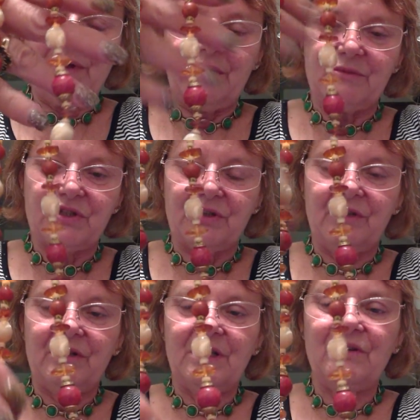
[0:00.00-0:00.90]
Well, I'm sure
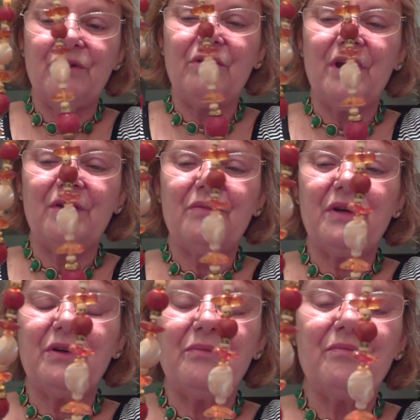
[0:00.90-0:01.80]
you did know that.
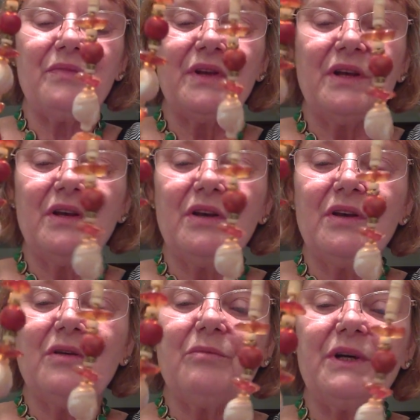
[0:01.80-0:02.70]
Um,
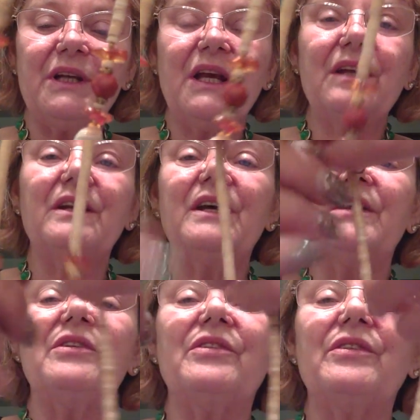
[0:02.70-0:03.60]
but yeah,
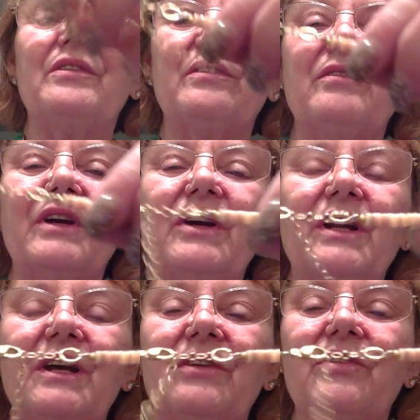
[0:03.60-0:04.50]
nice. Very
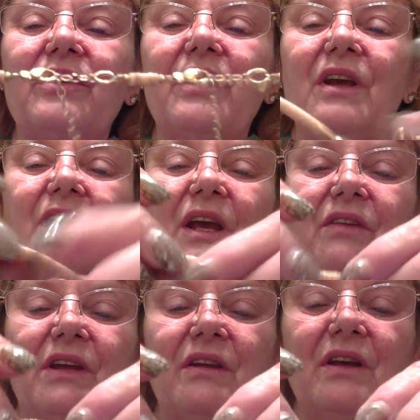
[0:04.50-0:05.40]
nice.
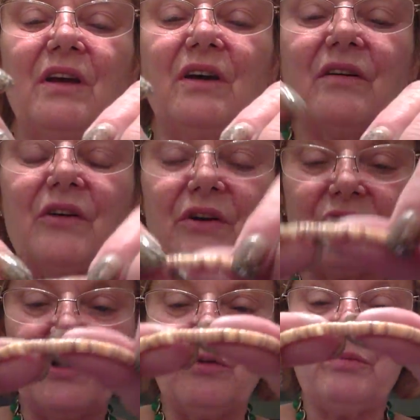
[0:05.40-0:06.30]
And then, uh, of
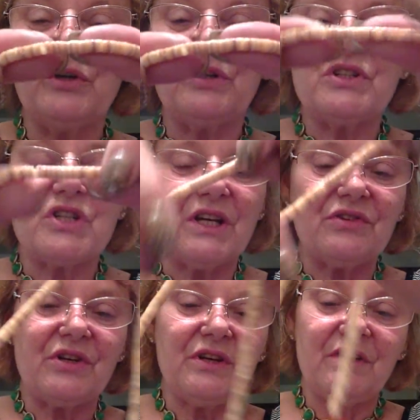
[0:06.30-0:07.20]
course, little puka
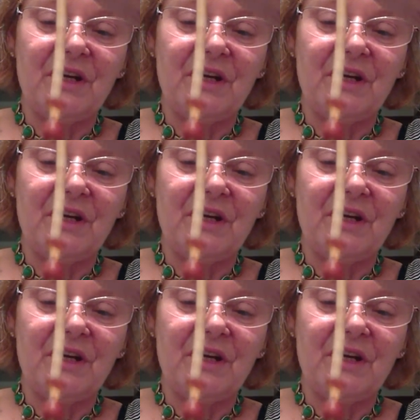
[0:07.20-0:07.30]
shells on